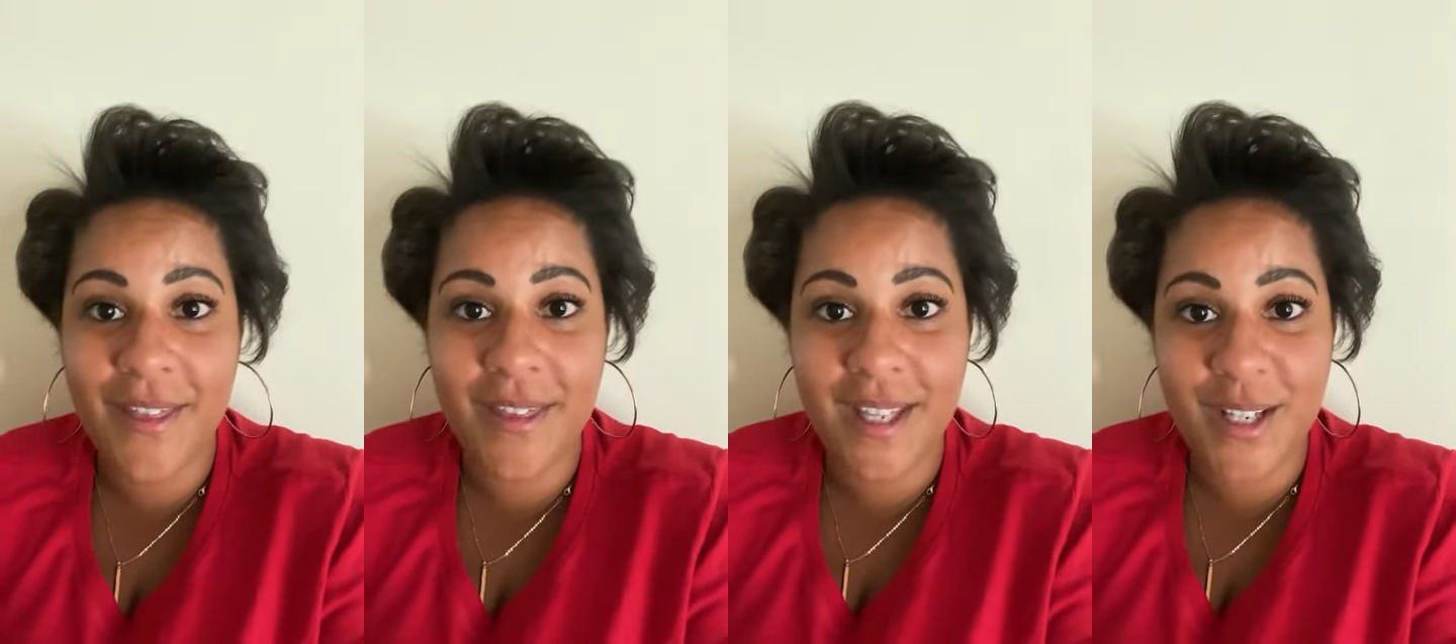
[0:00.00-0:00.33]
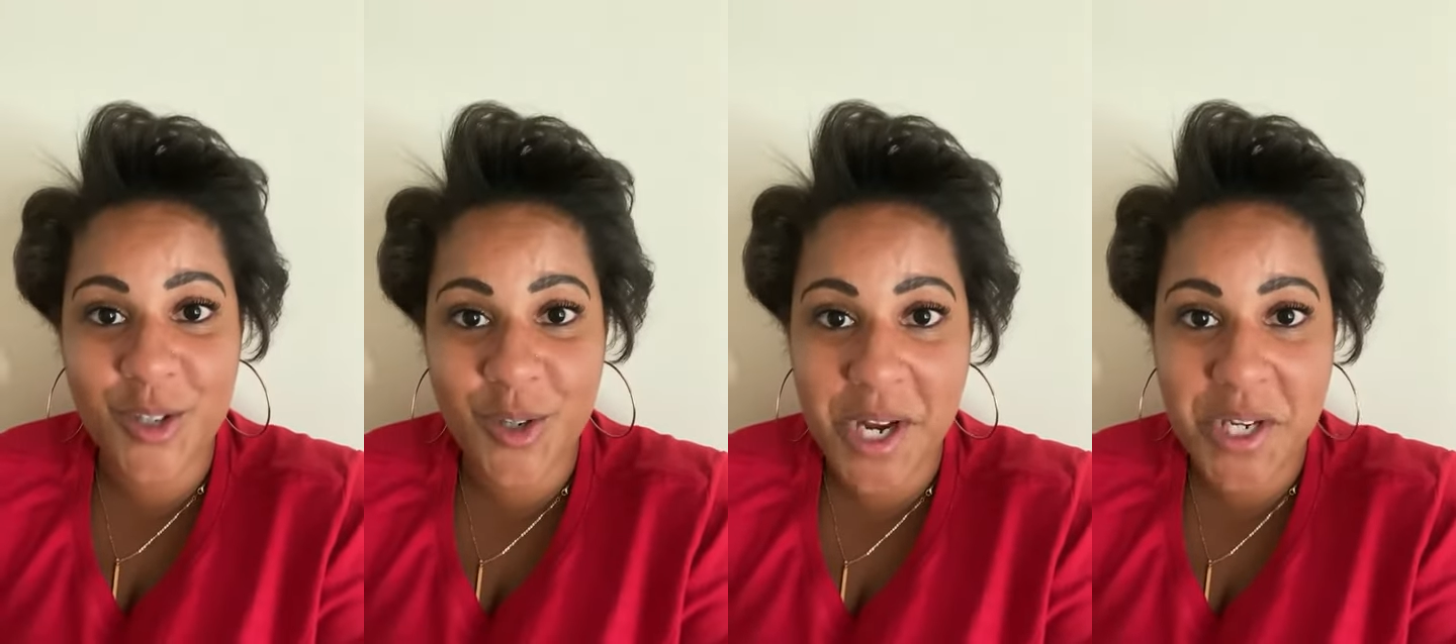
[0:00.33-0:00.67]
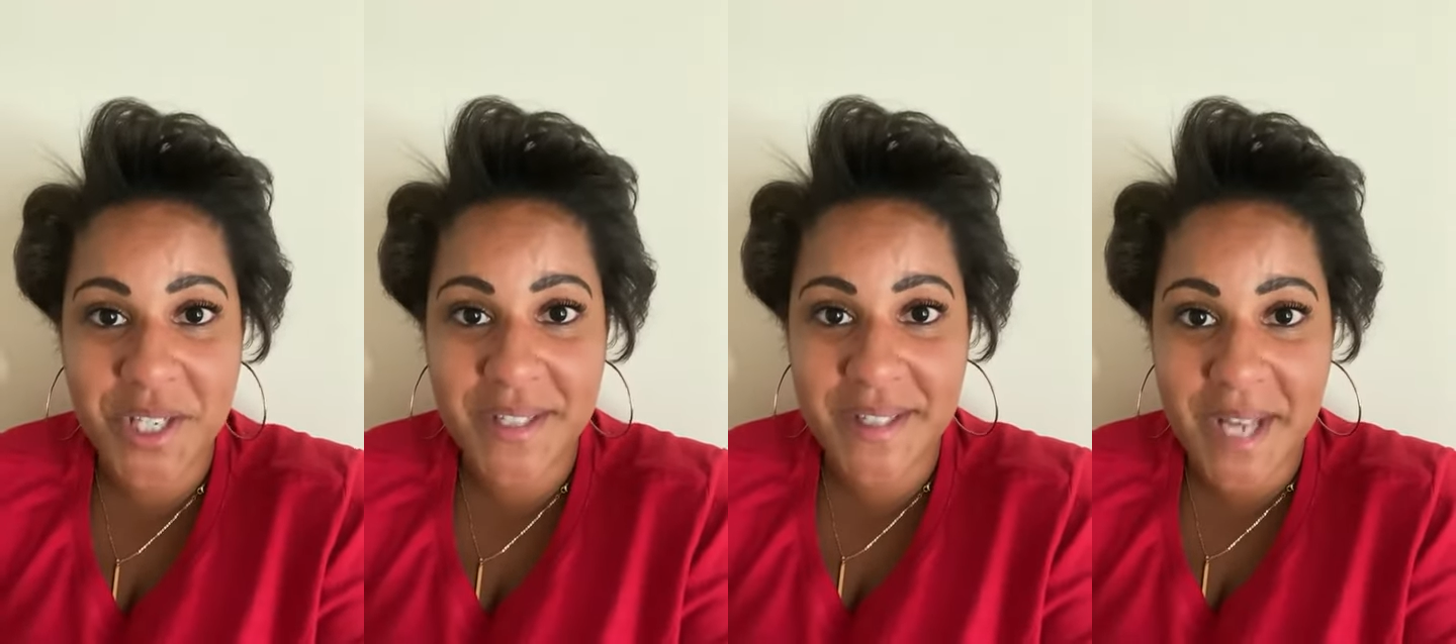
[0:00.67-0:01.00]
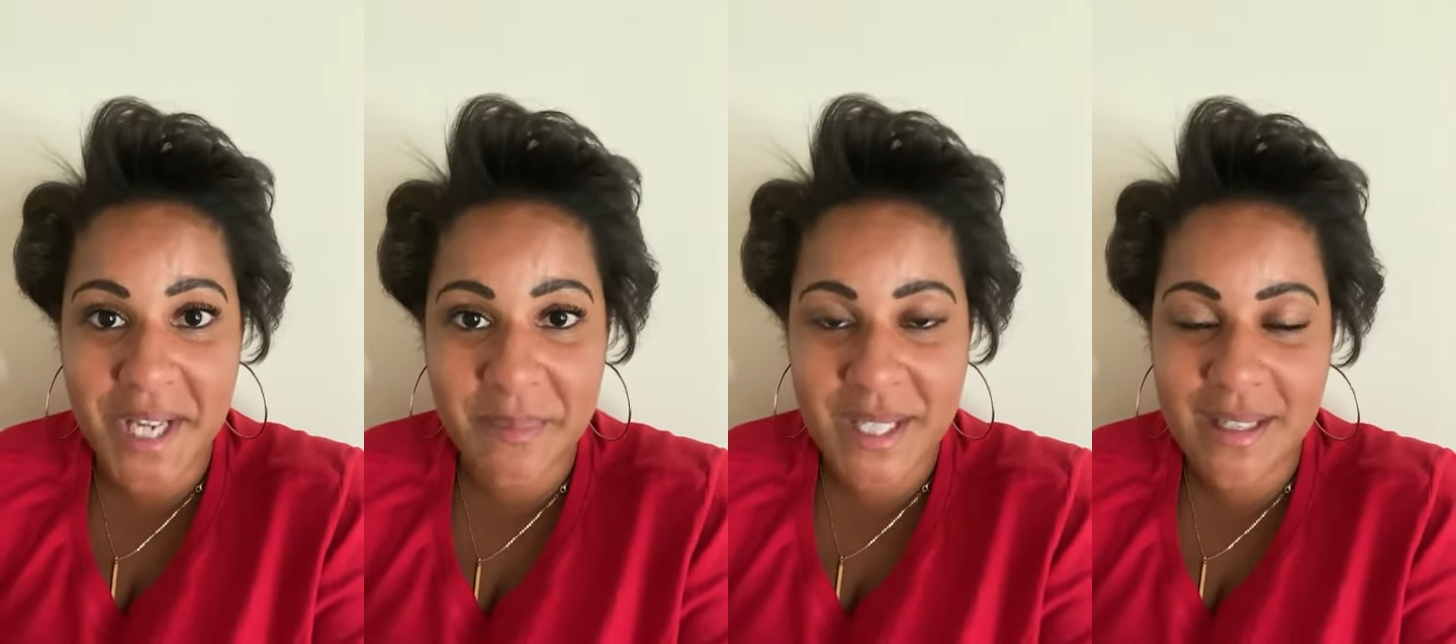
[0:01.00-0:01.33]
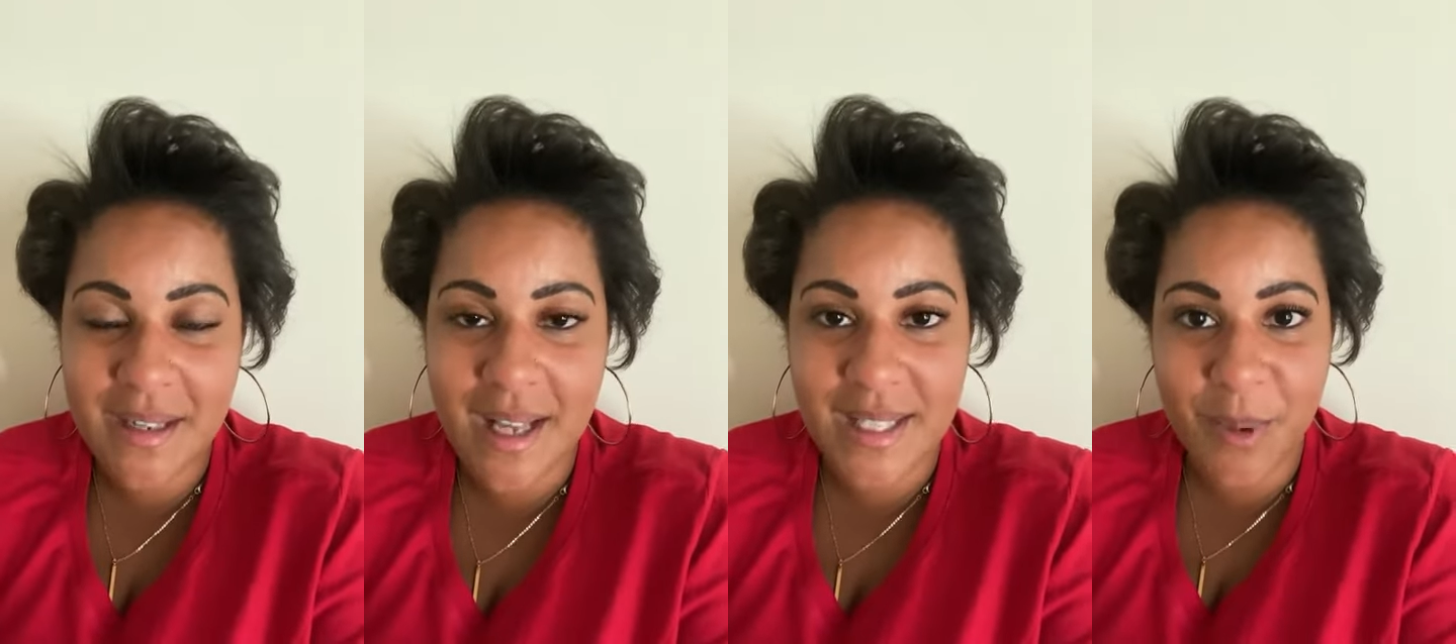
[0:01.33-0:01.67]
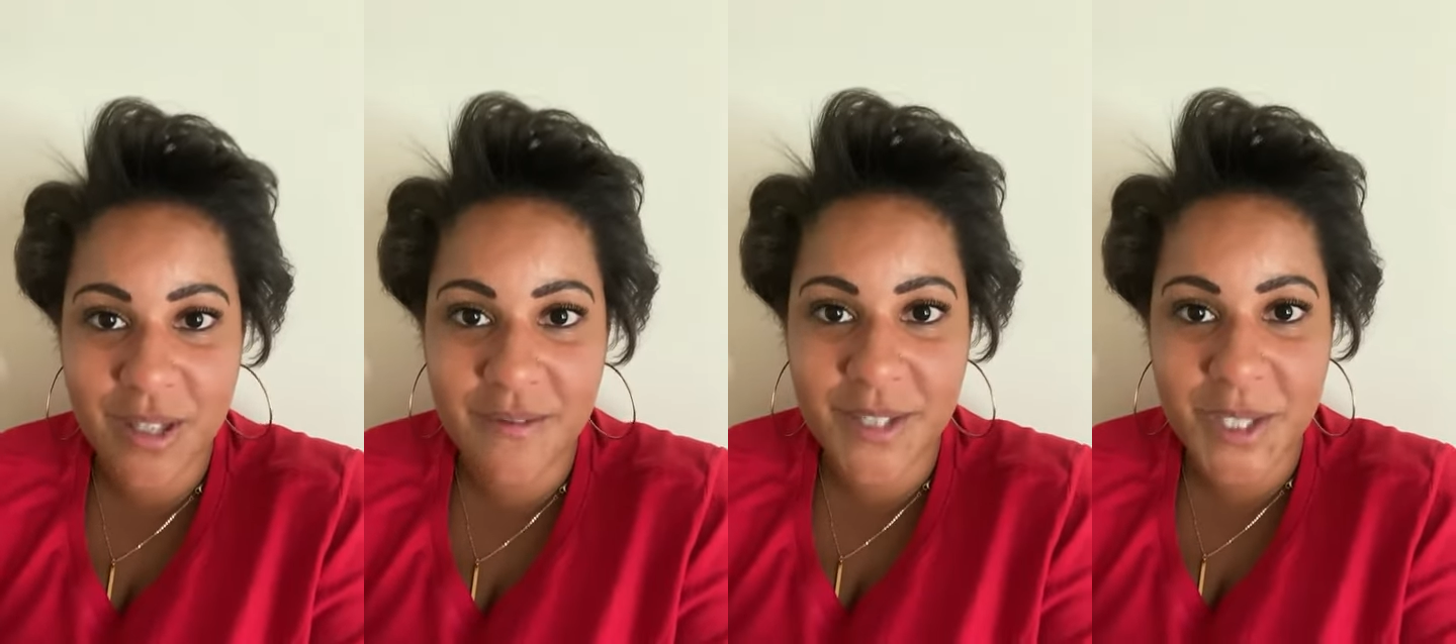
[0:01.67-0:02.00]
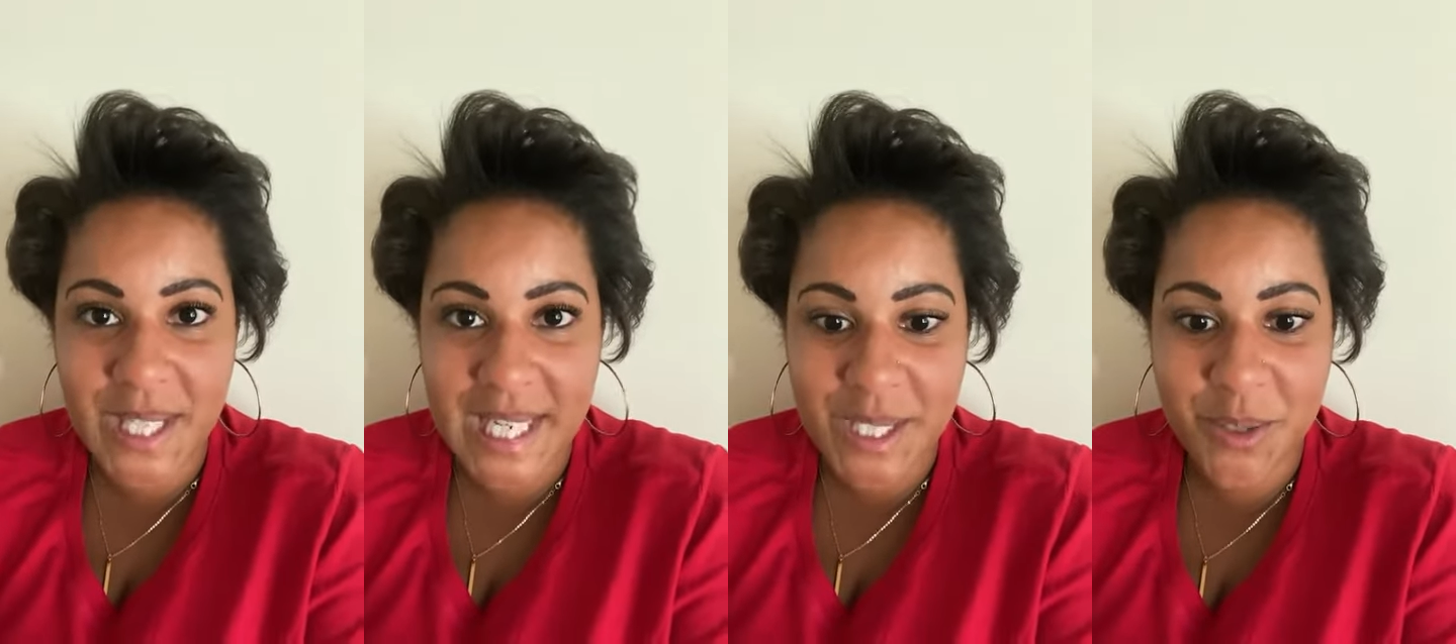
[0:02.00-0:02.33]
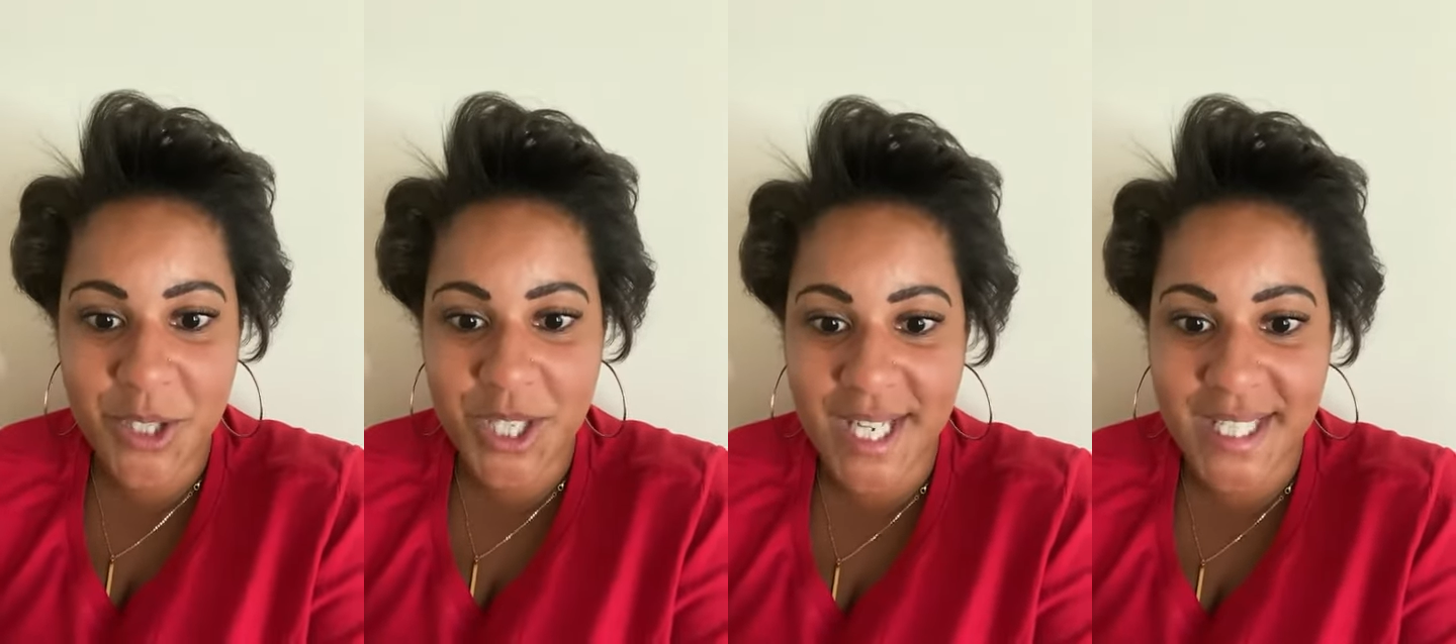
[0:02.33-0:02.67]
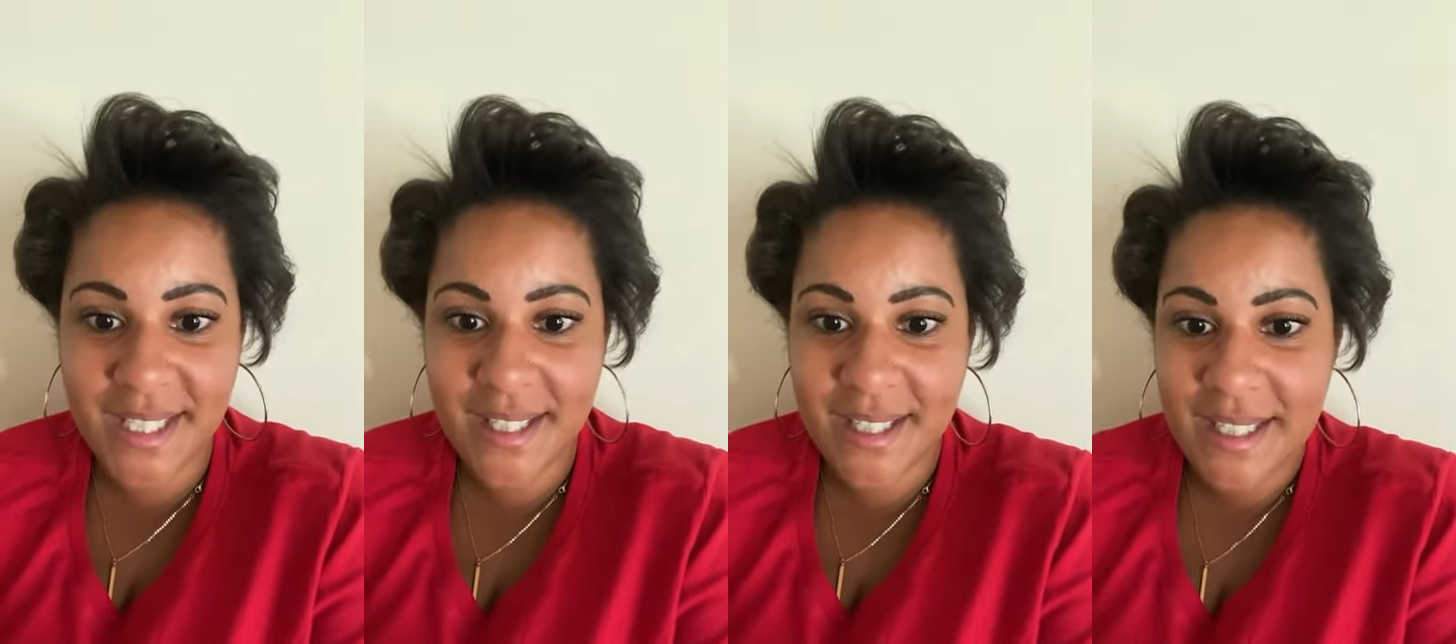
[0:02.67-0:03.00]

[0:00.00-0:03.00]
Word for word: the Trenches segment as part of No Line, No Shine.